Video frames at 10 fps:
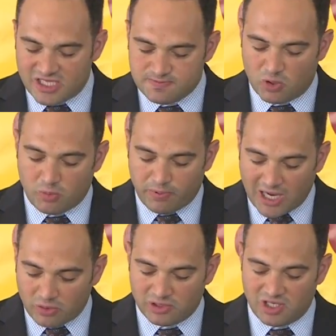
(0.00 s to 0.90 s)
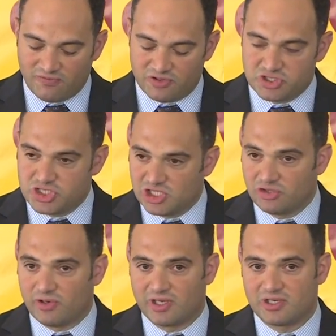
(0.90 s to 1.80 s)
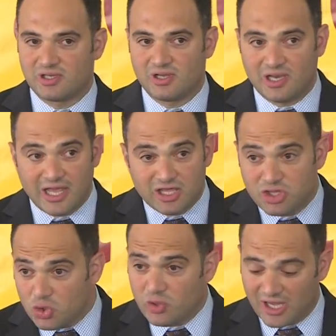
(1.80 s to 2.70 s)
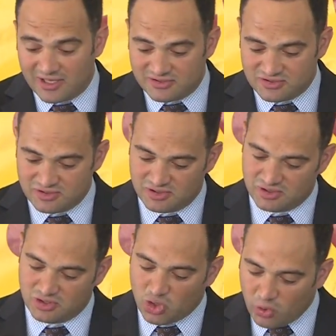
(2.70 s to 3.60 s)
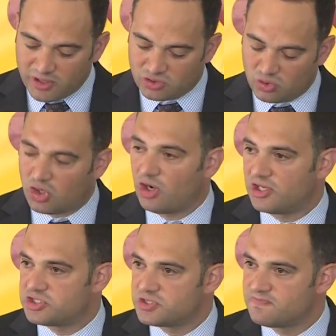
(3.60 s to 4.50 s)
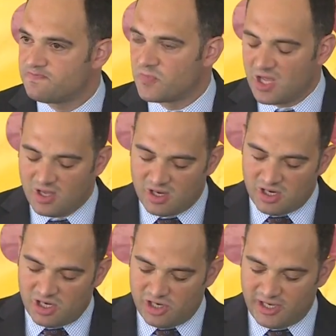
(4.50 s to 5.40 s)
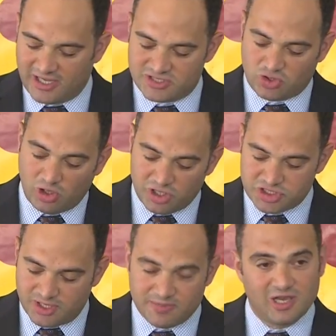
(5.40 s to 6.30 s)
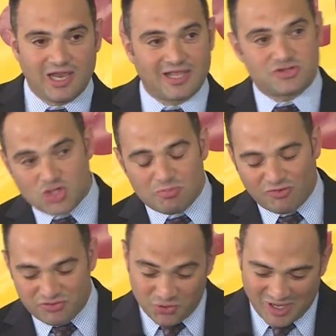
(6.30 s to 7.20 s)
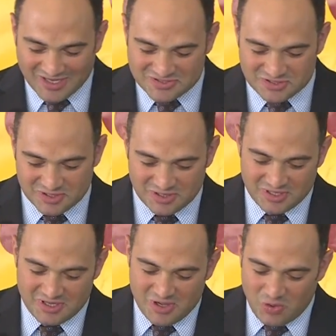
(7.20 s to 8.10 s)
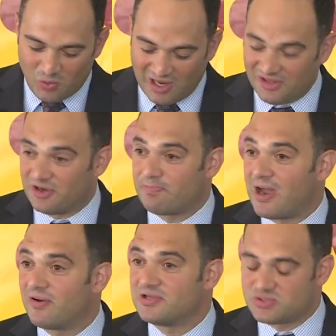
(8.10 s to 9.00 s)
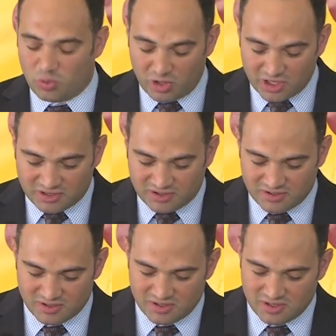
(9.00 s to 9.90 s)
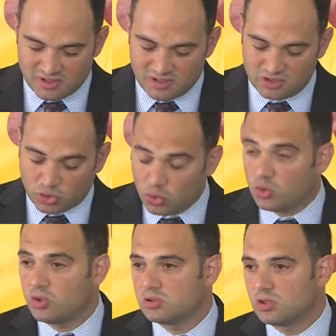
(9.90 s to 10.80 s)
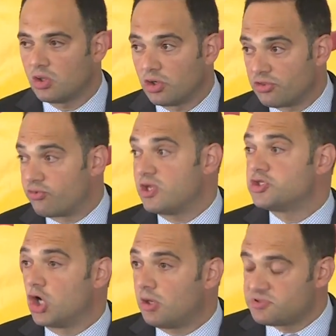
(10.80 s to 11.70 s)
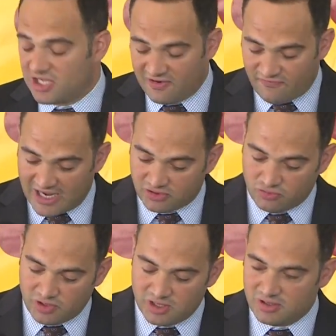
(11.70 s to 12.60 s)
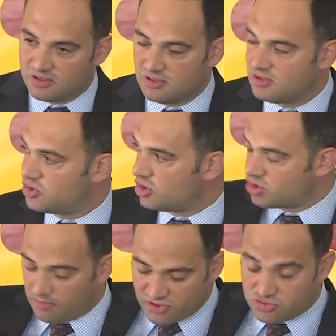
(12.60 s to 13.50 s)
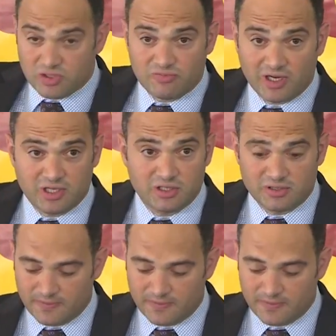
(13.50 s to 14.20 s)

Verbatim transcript: they spoke proudly of their children, like you guys, going to college, earning a scholarship, like some of you guys, while their parents worked two or three jobs at a factory just up the street right here,